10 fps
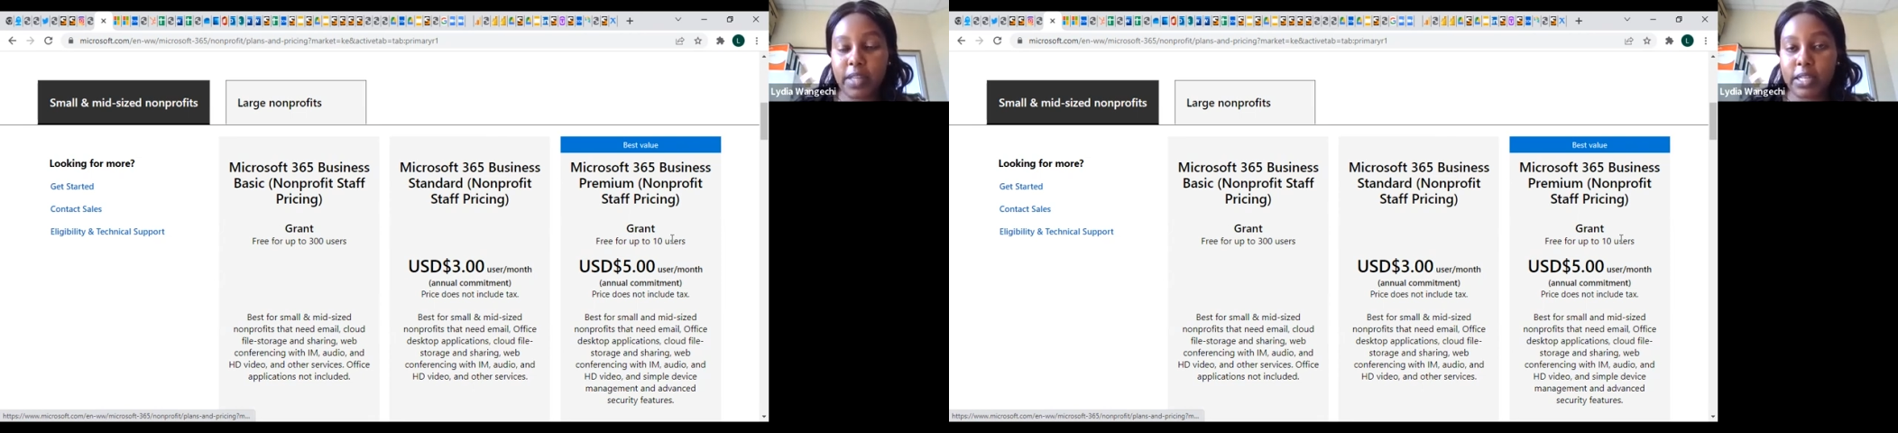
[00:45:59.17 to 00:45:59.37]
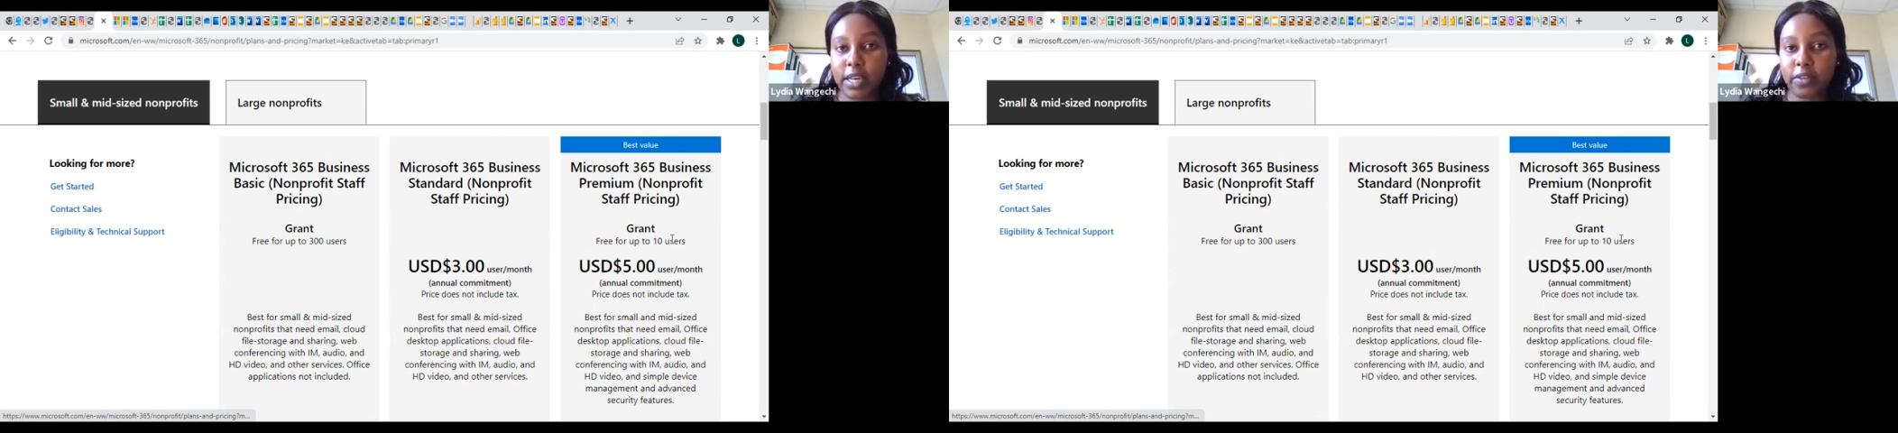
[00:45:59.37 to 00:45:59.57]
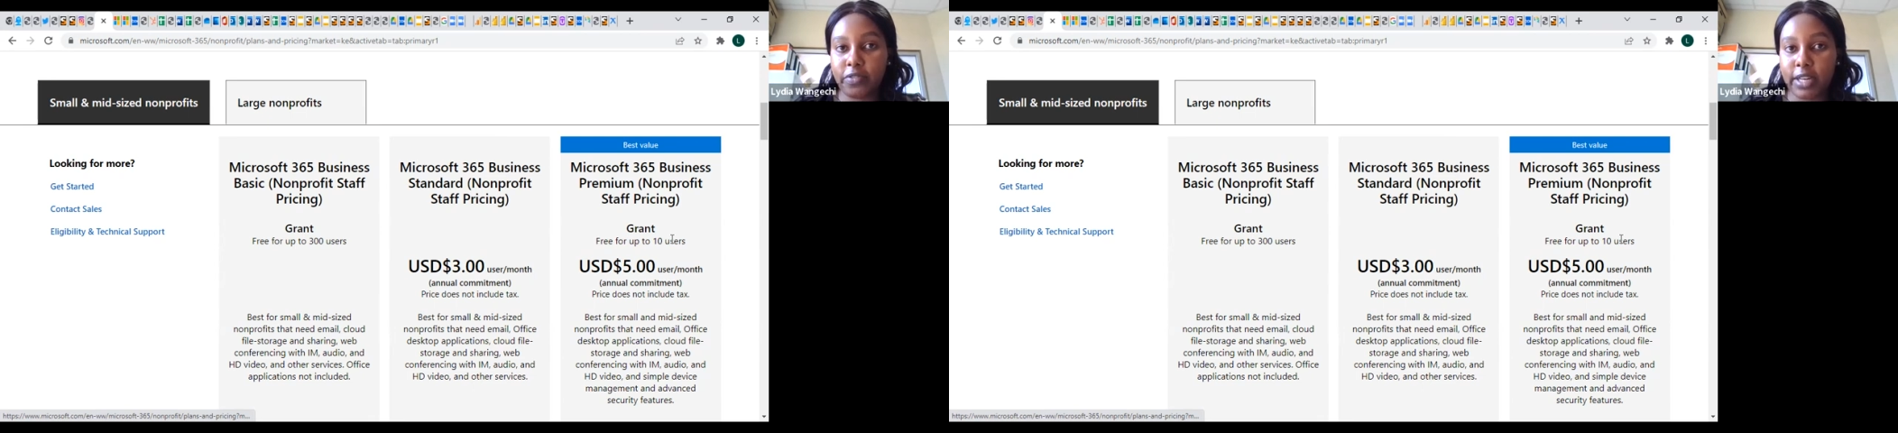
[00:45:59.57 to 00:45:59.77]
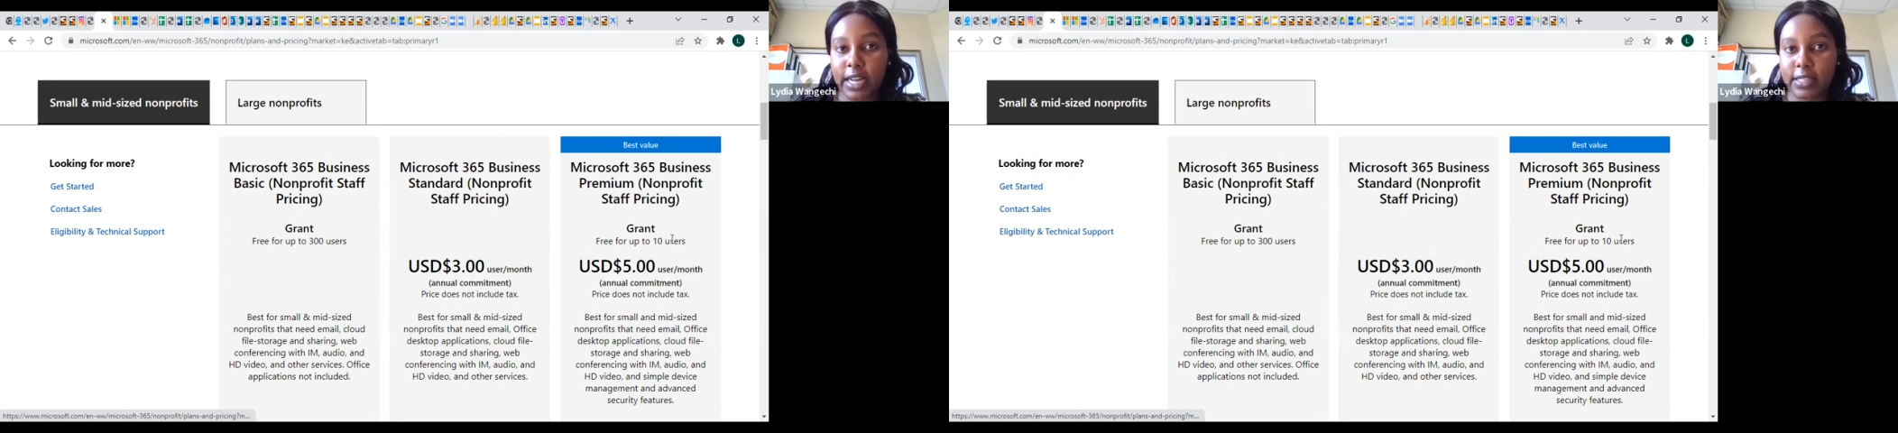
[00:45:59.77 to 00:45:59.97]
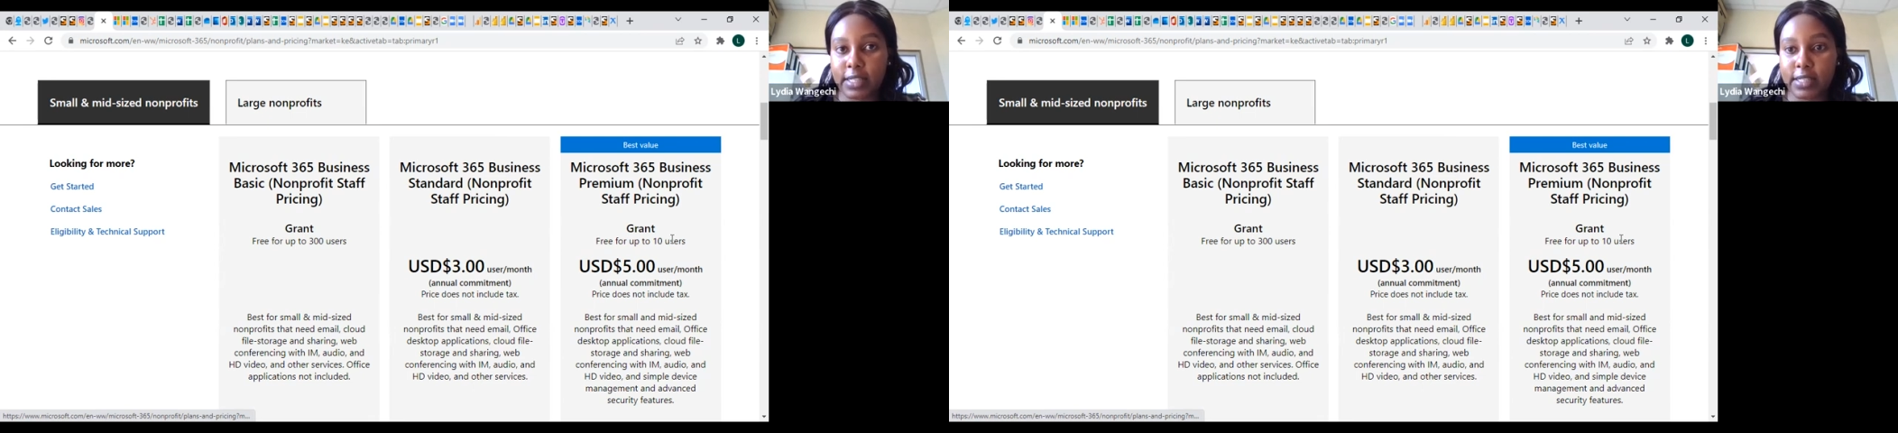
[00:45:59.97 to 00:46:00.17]
the 10 free
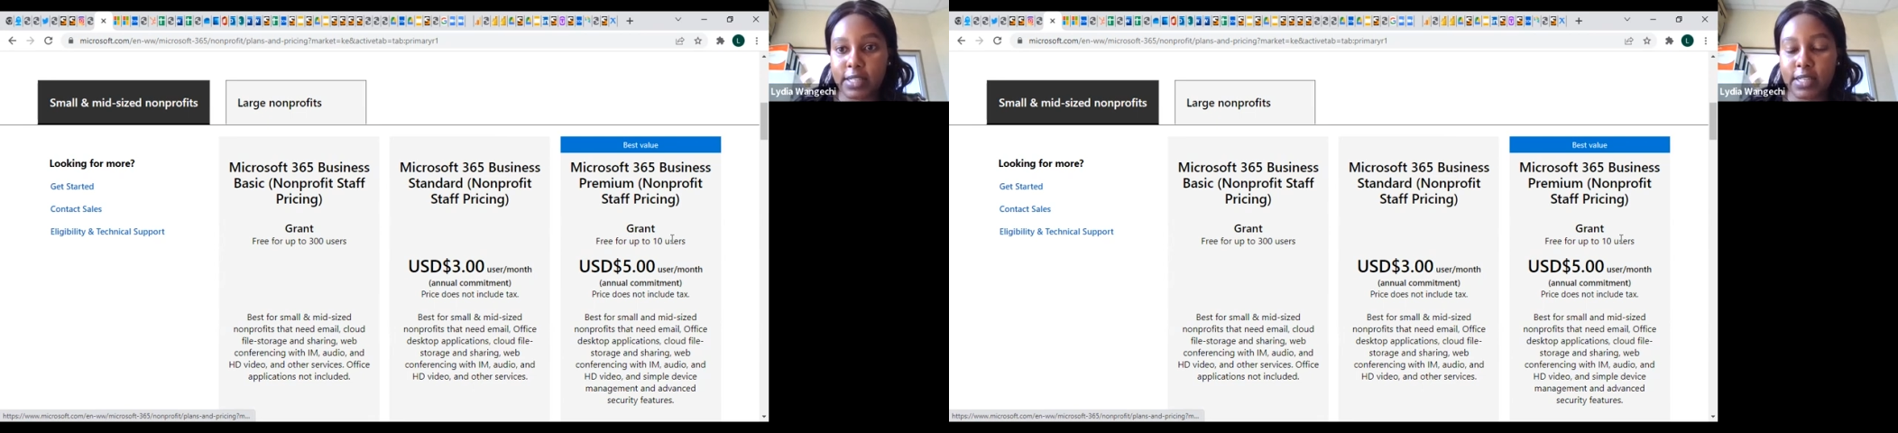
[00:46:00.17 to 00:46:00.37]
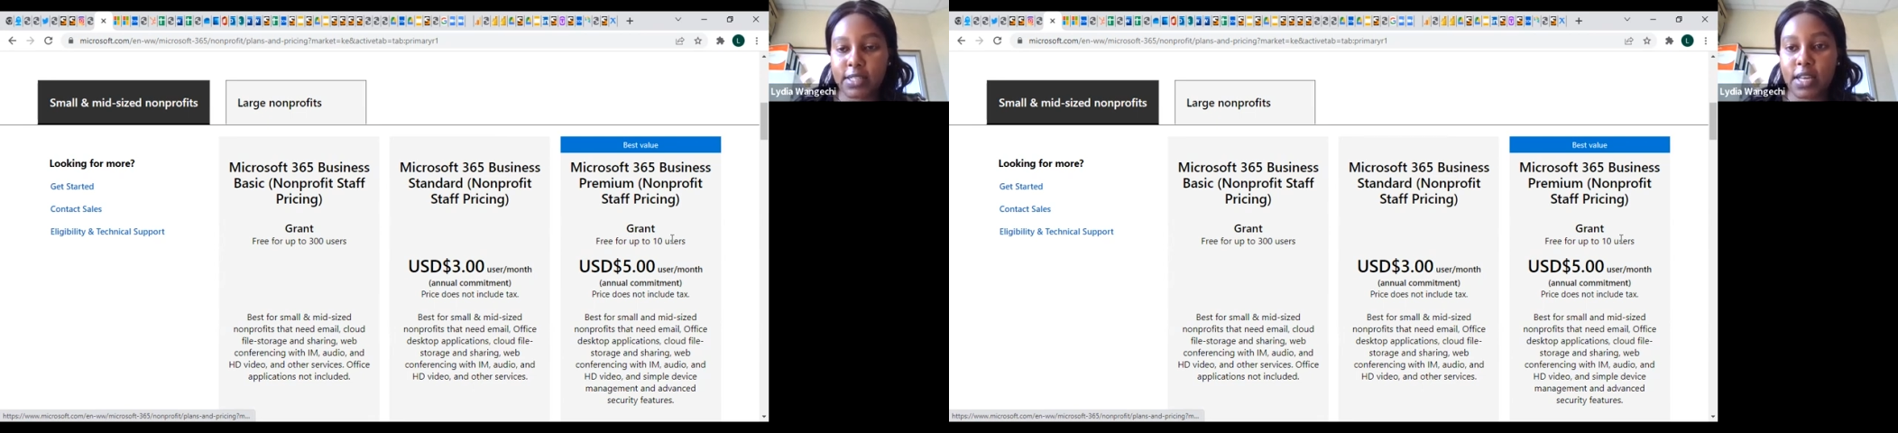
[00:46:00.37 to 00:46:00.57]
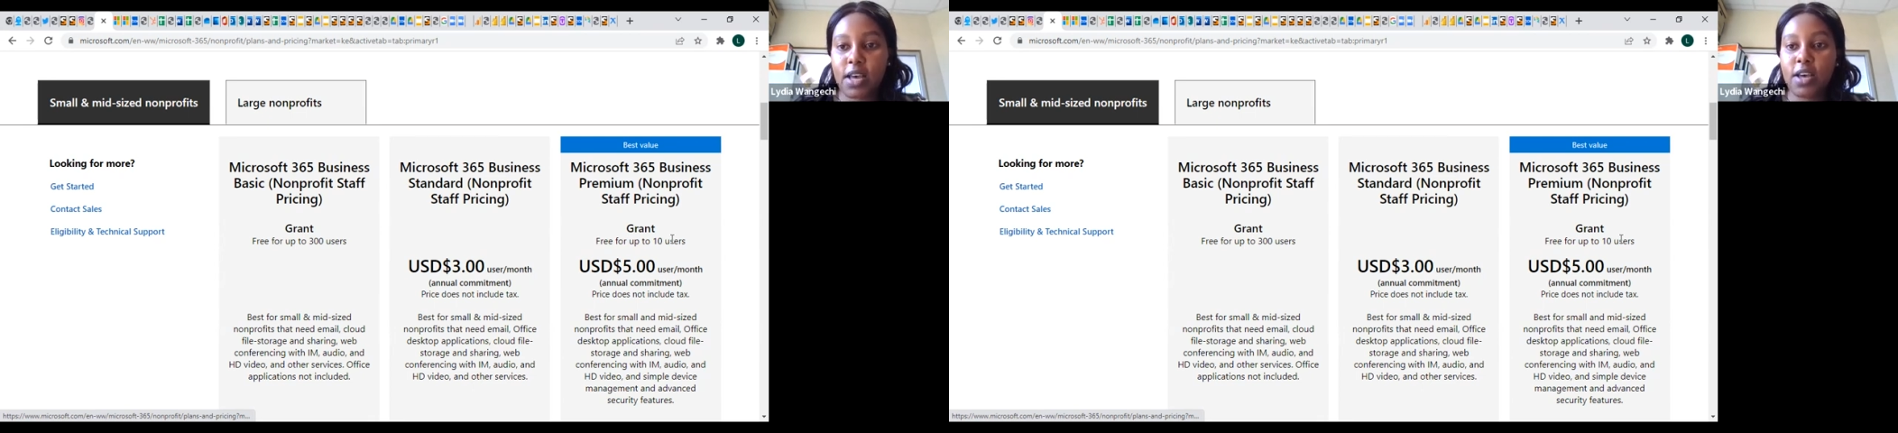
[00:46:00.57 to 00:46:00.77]
licenses.